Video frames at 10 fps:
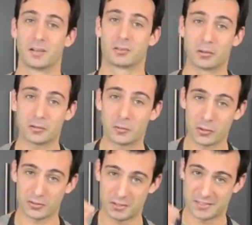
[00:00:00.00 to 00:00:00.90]
So let's
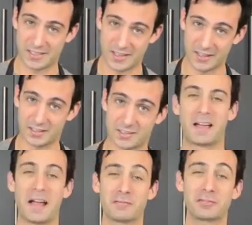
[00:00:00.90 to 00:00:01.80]
focus on today.
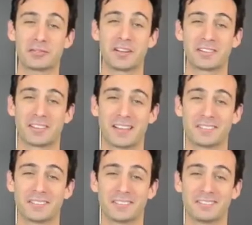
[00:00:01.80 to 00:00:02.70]
After today's
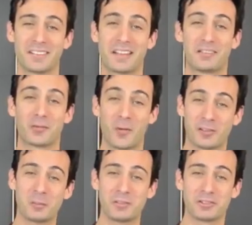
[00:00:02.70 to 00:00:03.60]
lesson and the
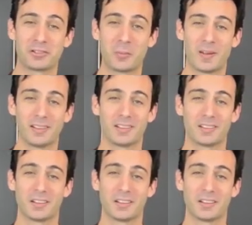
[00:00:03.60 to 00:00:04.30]
recipe you're going to make,